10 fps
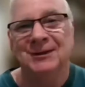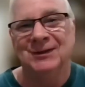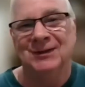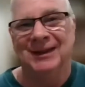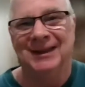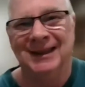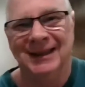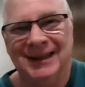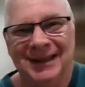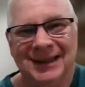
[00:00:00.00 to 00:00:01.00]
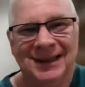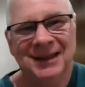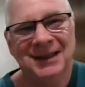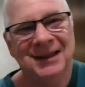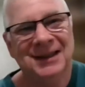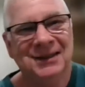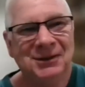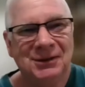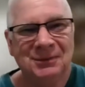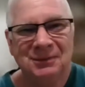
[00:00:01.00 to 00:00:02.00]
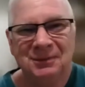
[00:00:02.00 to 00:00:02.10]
Gotcha. So it's like the library.